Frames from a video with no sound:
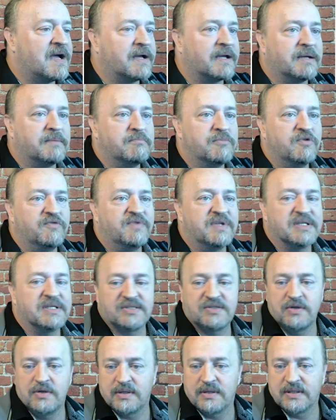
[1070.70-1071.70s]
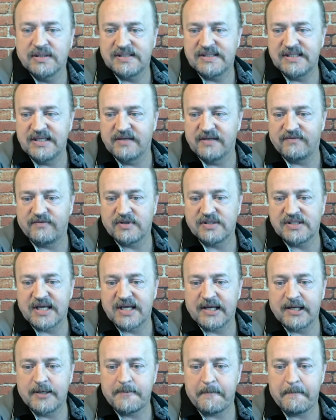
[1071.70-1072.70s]
Can move this so you can see it for a
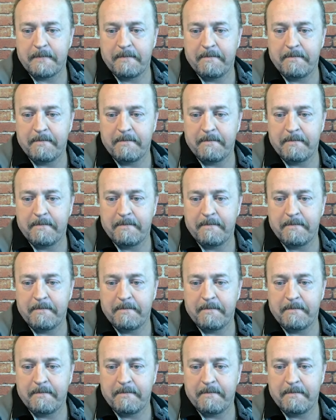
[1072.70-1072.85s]
second.